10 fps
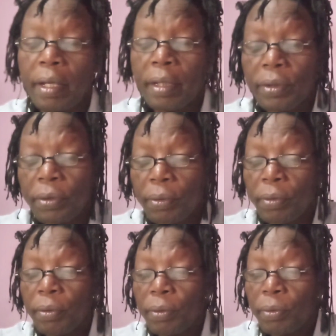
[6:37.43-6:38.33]
So
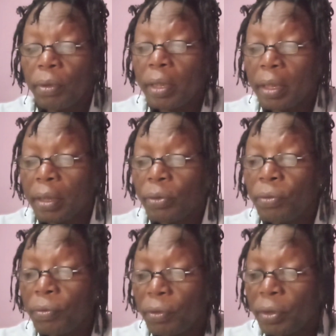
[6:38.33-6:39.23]
what are the
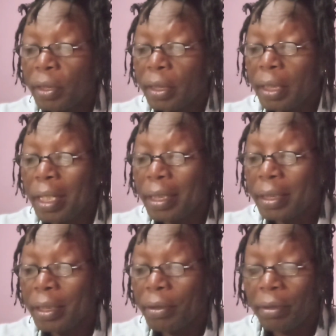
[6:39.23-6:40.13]
two forces
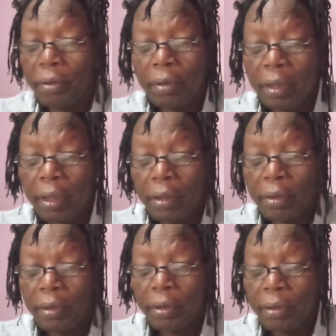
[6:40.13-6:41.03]
acting on
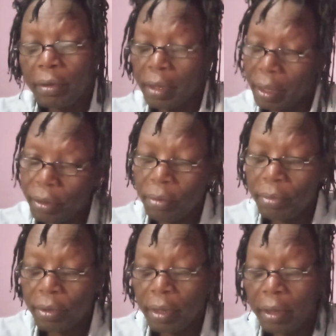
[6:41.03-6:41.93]
nucleon, on
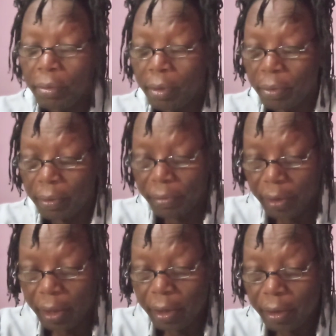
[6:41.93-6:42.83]
atoms? That one you've
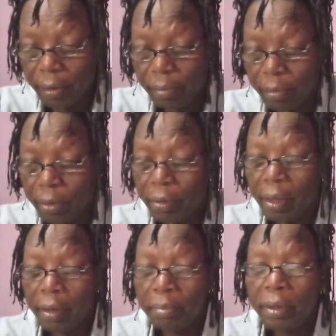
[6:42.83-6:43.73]
said, but we
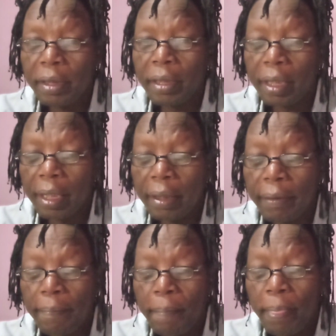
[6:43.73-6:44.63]
can repeat it again.
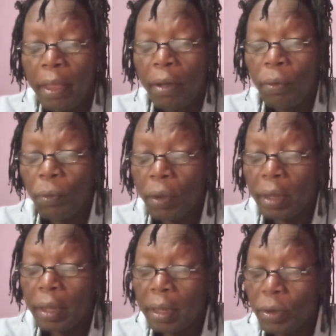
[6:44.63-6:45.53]

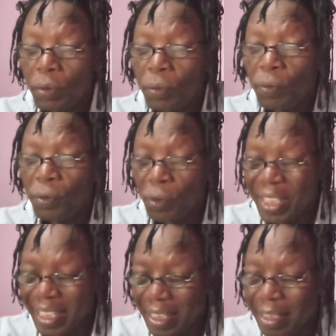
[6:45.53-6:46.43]
What are the two
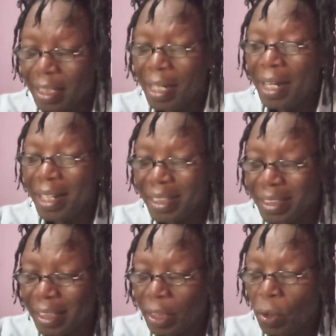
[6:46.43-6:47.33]
forces
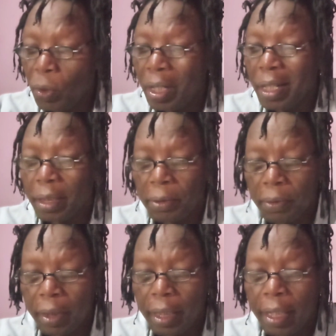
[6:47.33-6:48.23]
acting on a
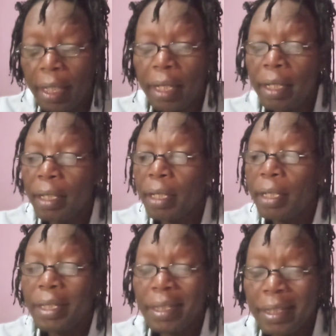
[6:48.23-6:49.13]
nuclear
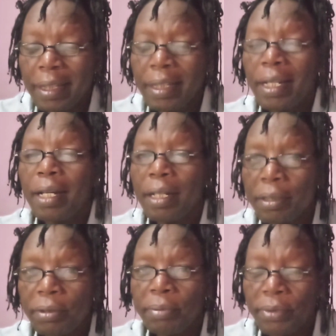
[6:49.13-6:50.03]
in
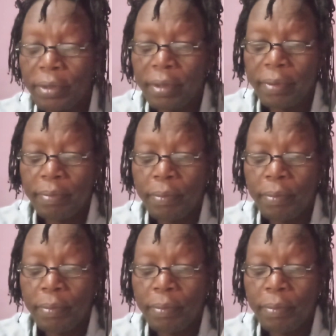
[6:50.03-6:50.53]
atoms?